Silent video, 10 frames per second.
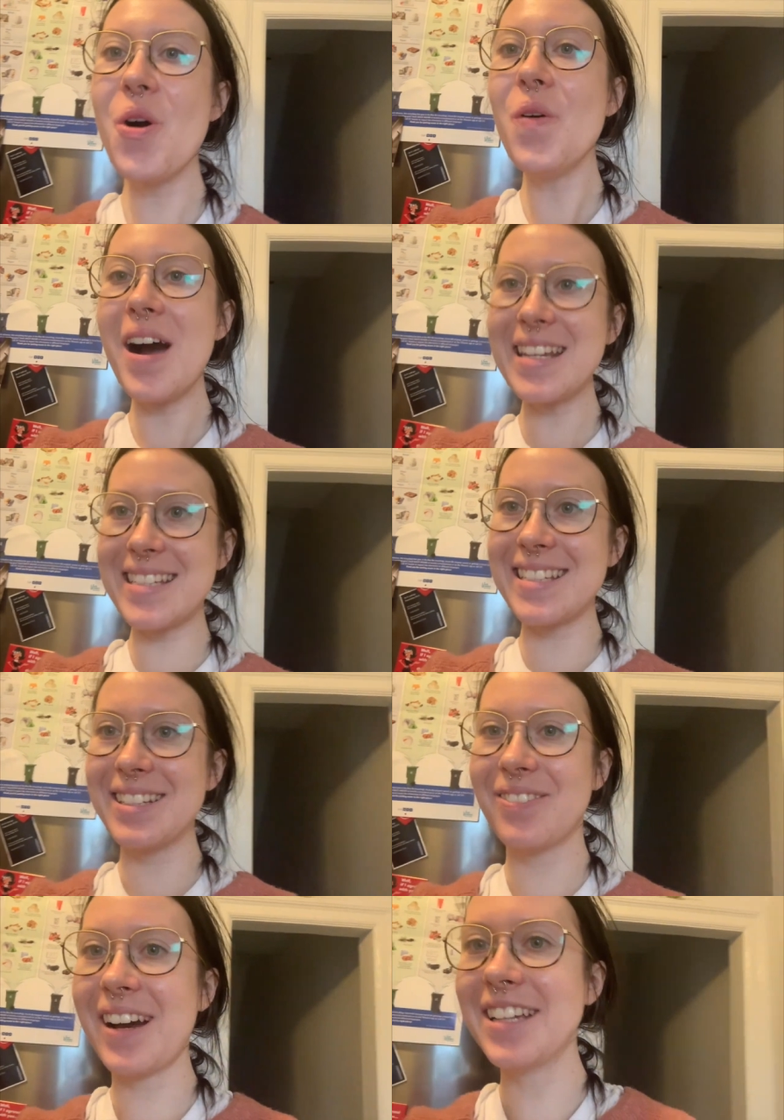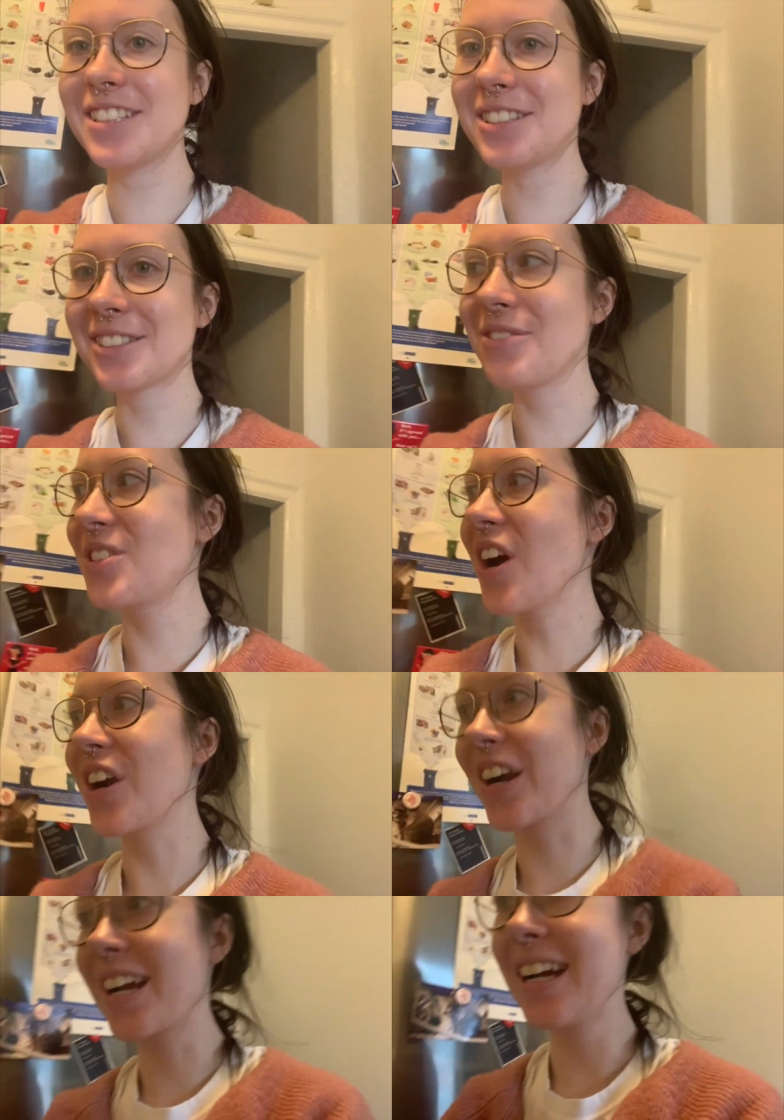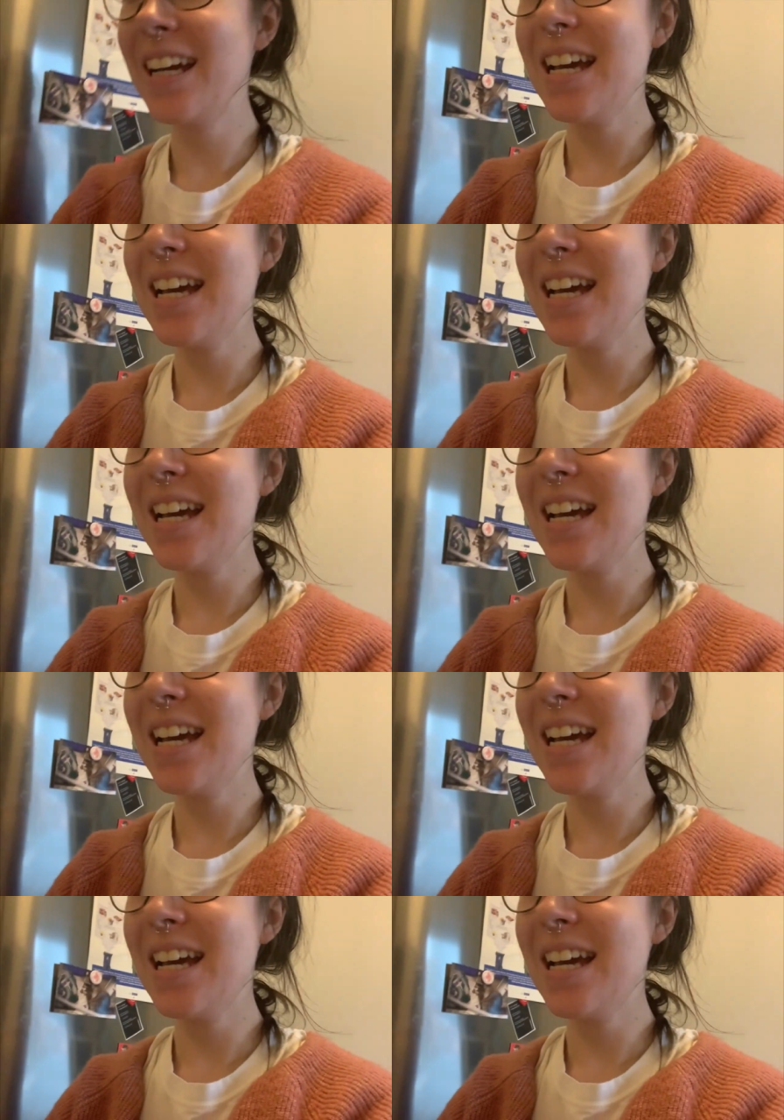What? Why is it so dark?